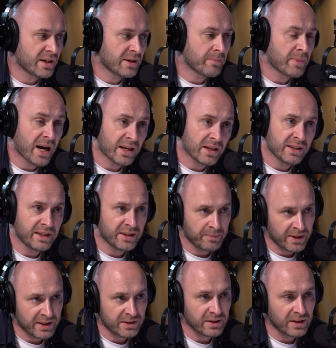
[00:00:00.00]
bodily
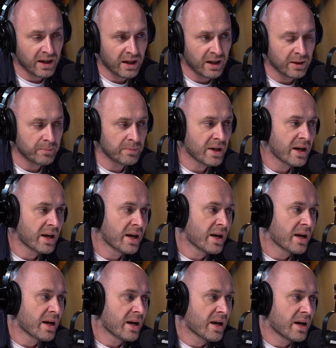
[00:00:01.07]
and mental harm,
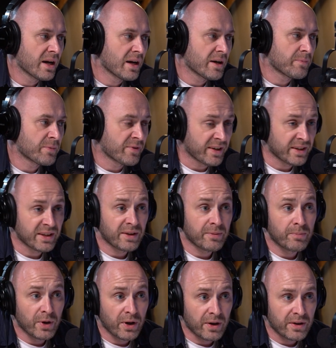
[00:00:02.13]

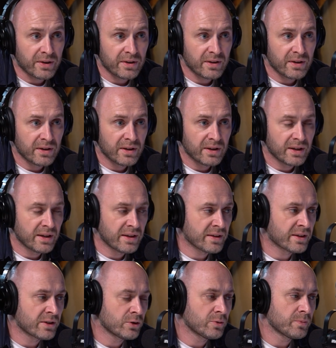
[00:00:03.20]
preventing birth in
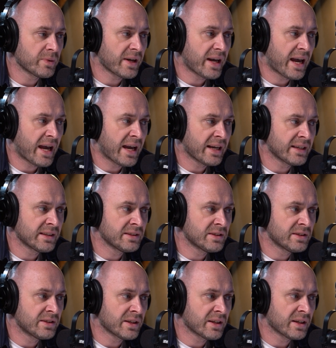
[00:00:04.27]
the group,
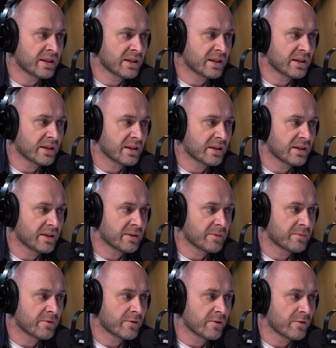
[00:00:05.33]
and
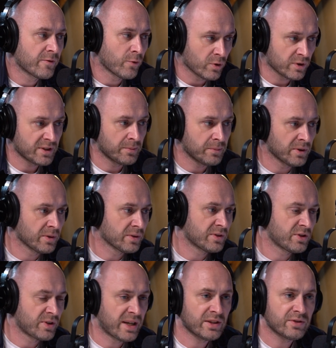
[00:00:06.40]
forcible
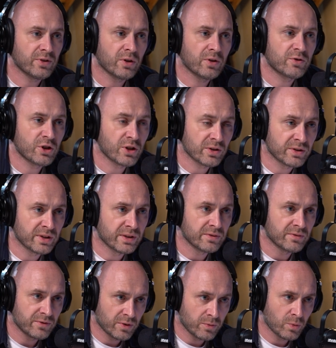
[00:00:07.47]
transfer of
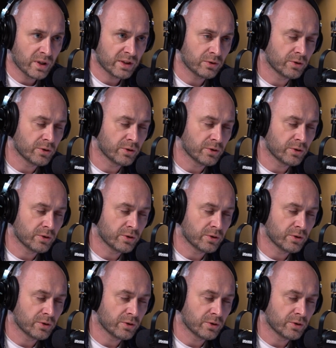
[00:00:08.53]
children from one